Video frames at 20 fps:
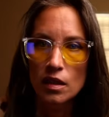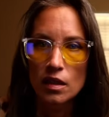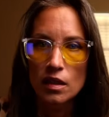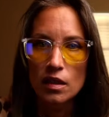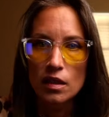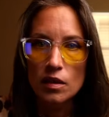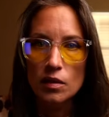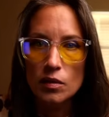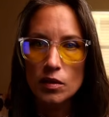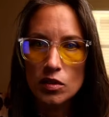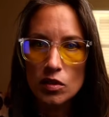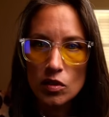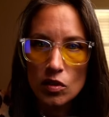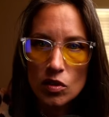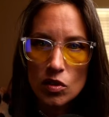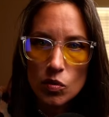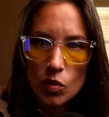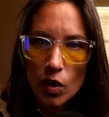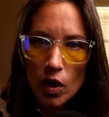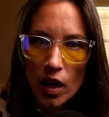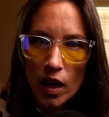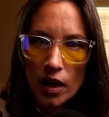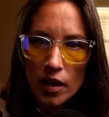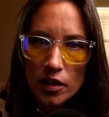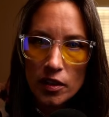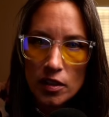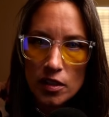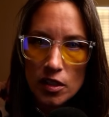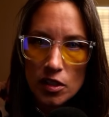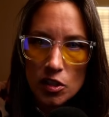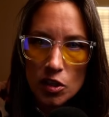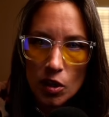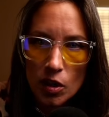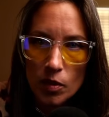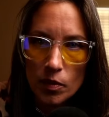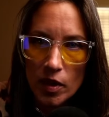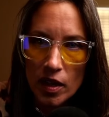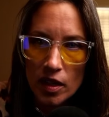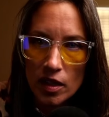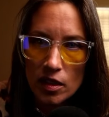Results were
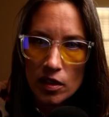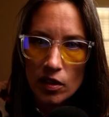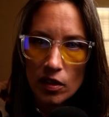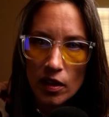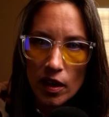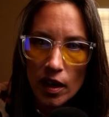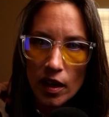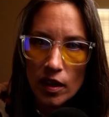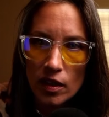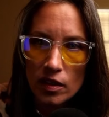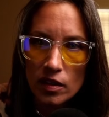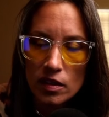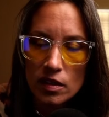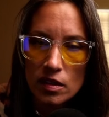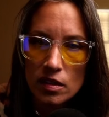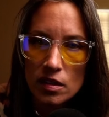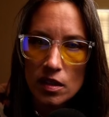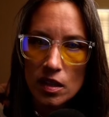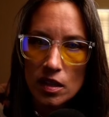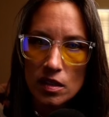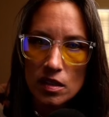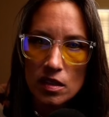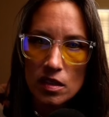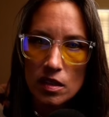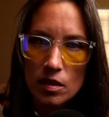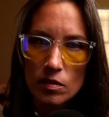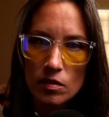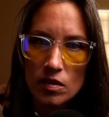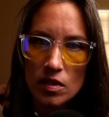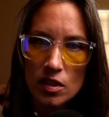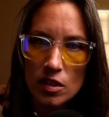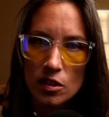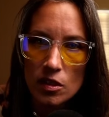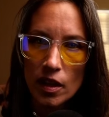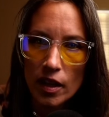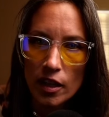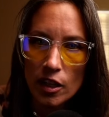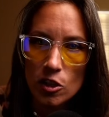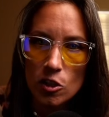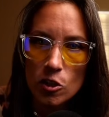undetermined. Your gut health test seems
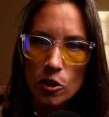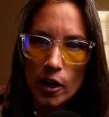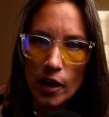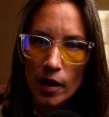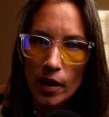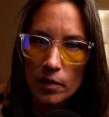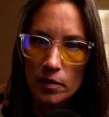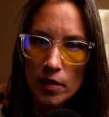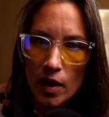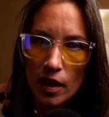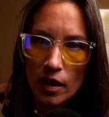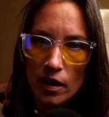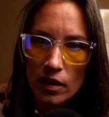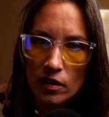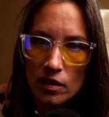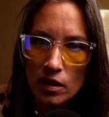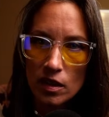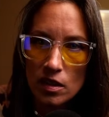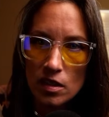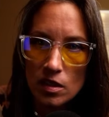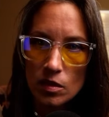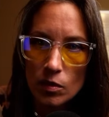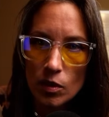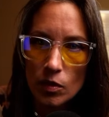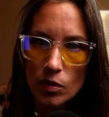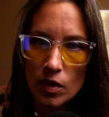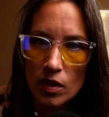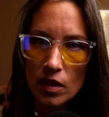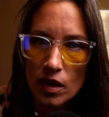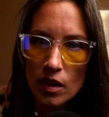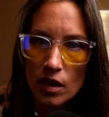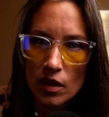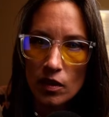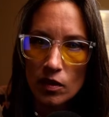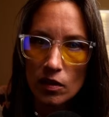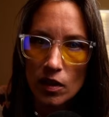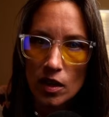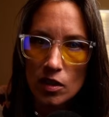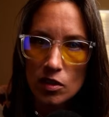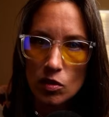like a sham. Another customer with another
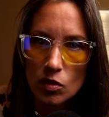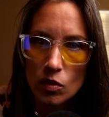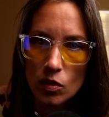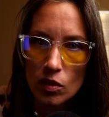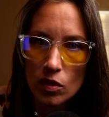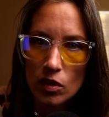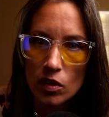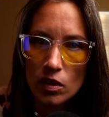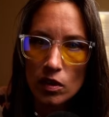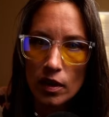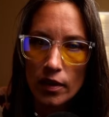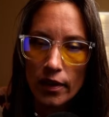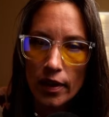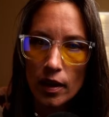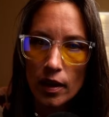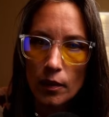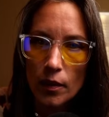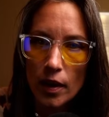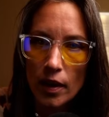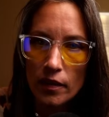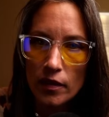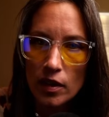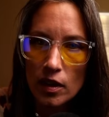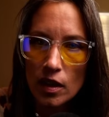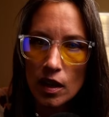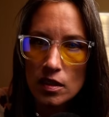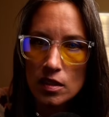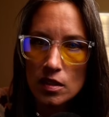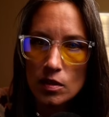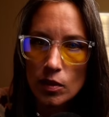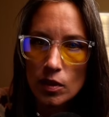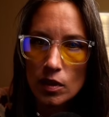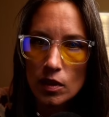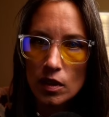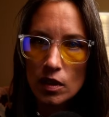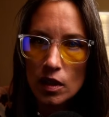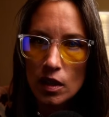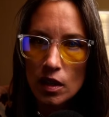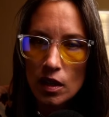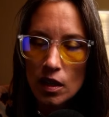lost order. Okay, whatever. Custom
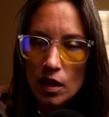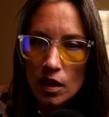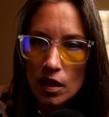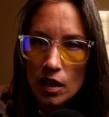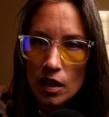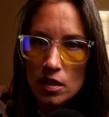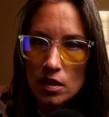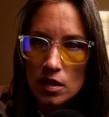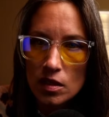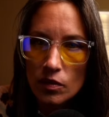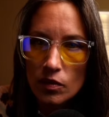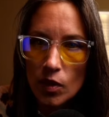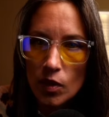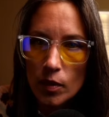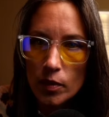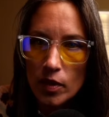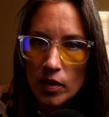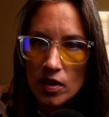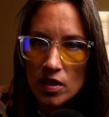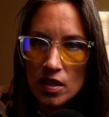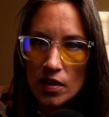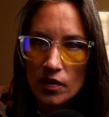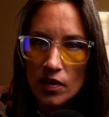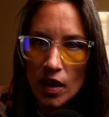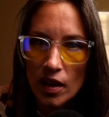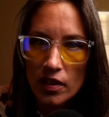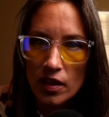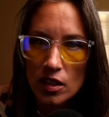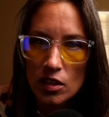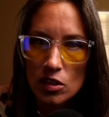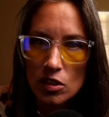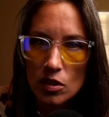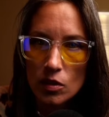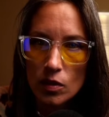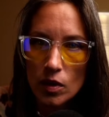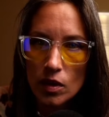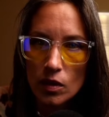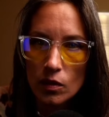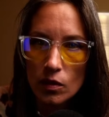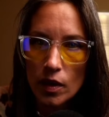formulas have nothing to do
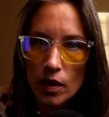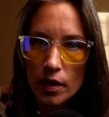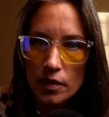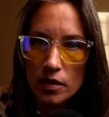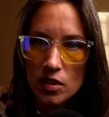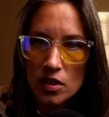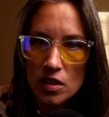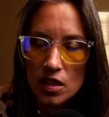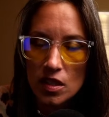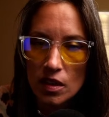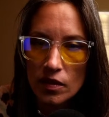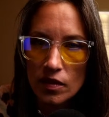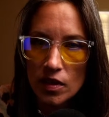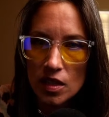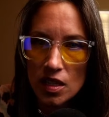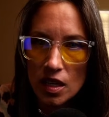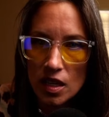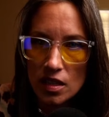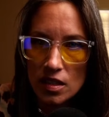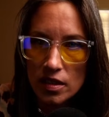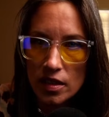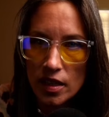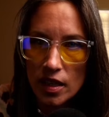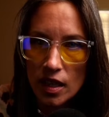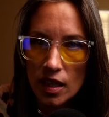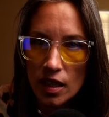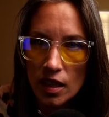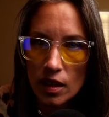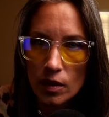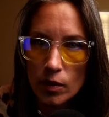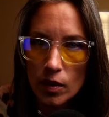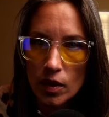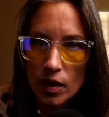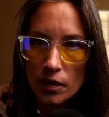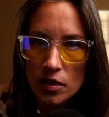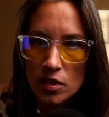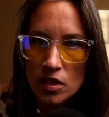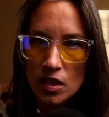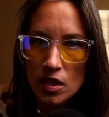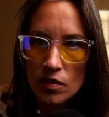with I received the test late, and when I
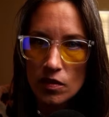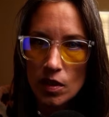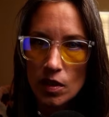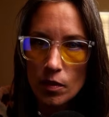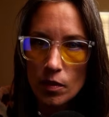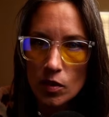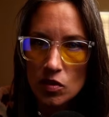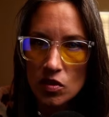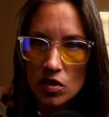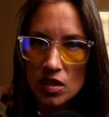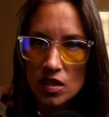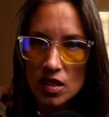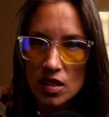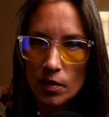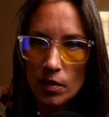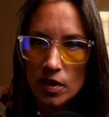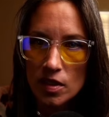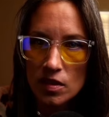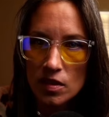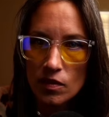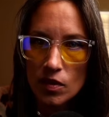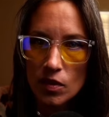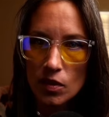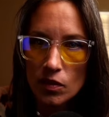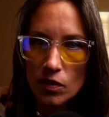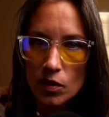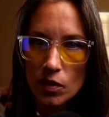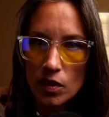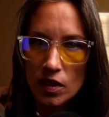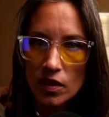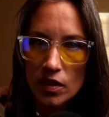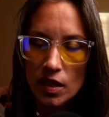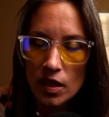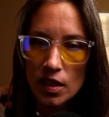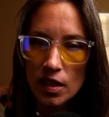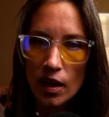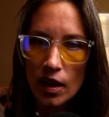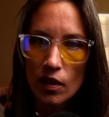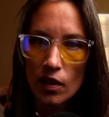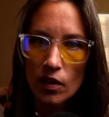received it, most of the stabilizing fuel fluid had leaked
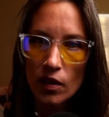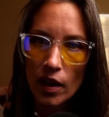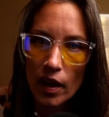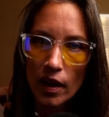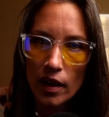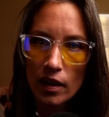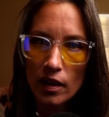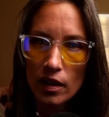out. Okay.